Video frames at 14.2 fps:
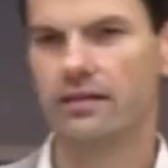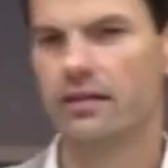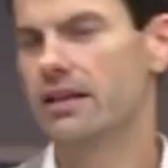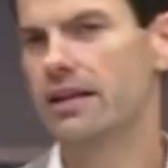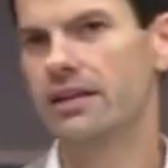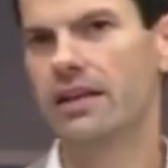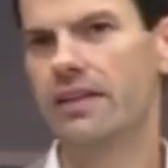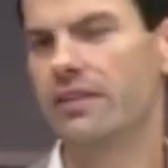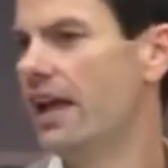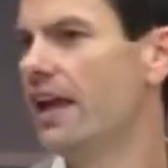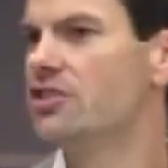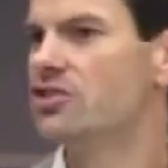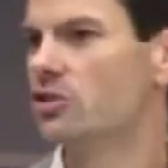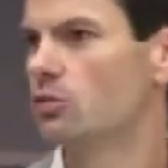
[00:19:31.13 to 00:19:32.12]
in, in the
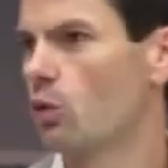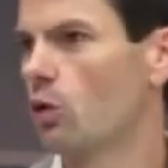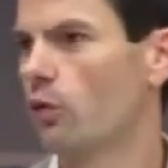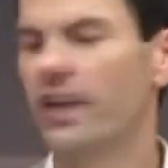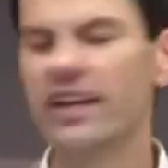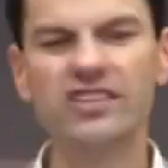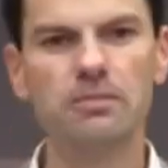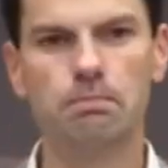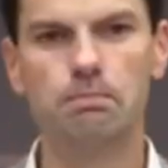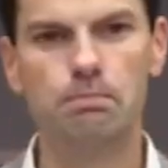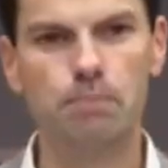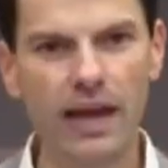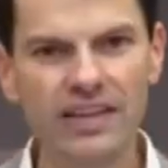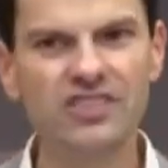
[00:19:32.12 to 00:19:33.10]
ancient world, that's a
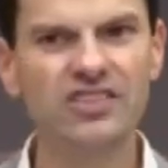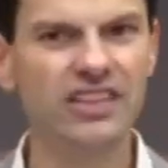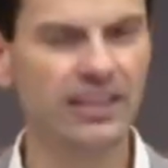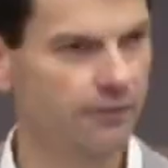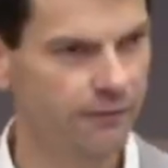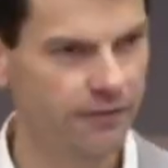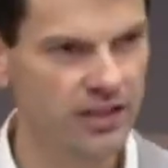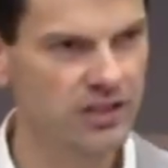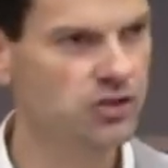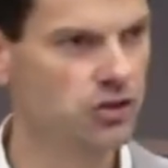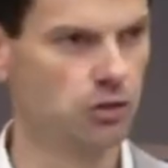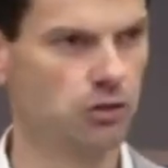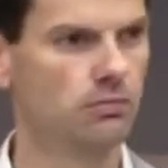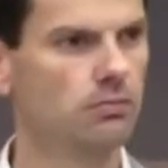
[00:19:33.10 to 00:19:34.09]
basic feature
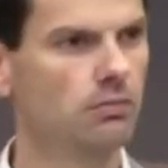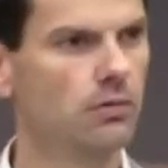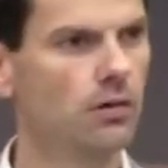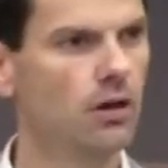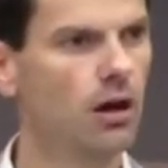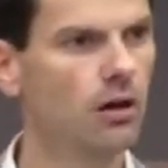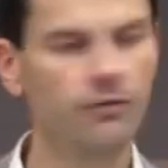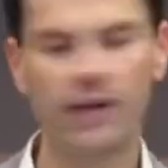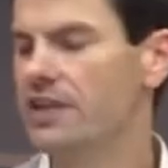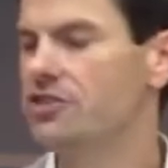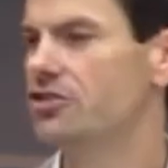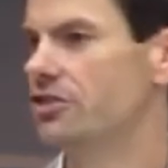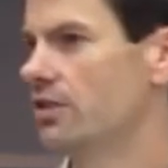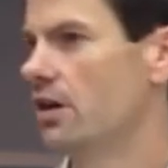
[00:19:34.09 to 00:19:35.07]
of
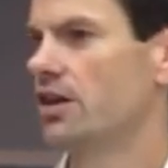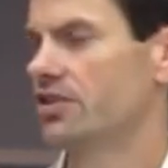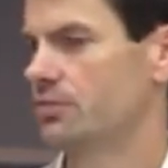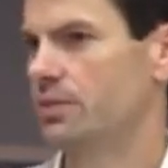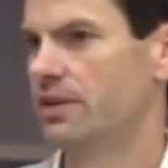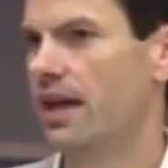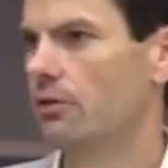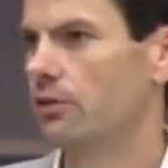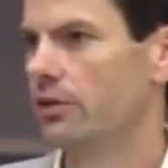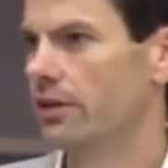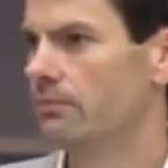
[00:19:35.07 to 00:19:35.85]
ancient hospitality.